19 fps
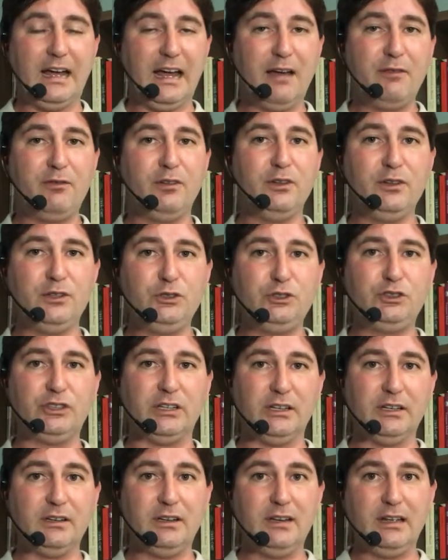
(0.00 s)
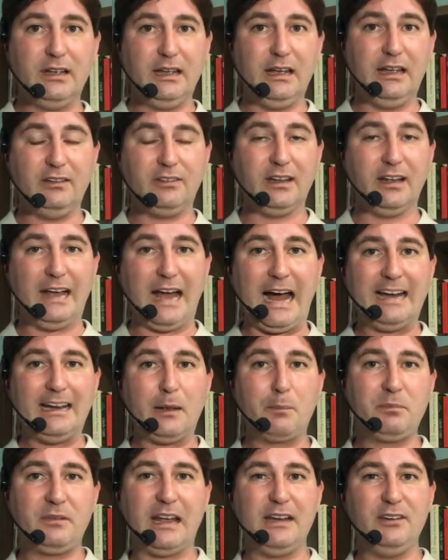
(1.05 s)
Evolution is
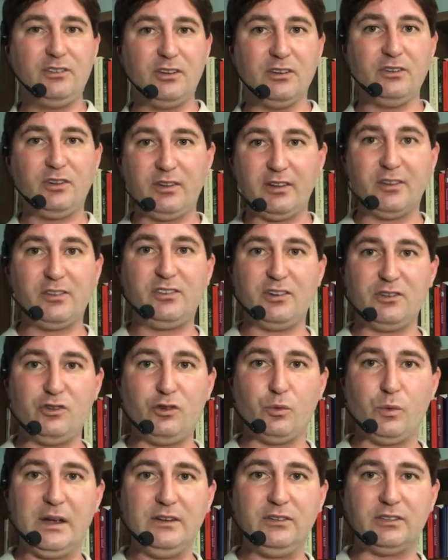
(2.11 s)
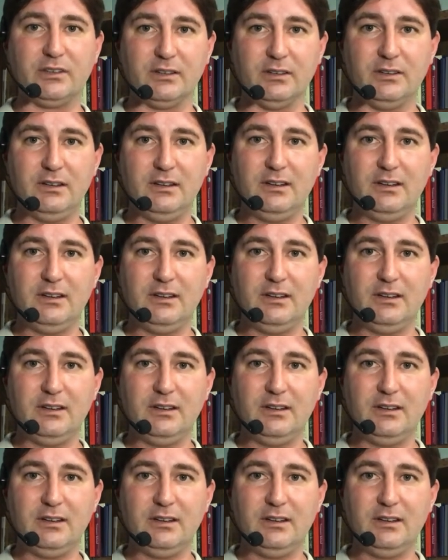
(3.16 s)
adaptation to the situation,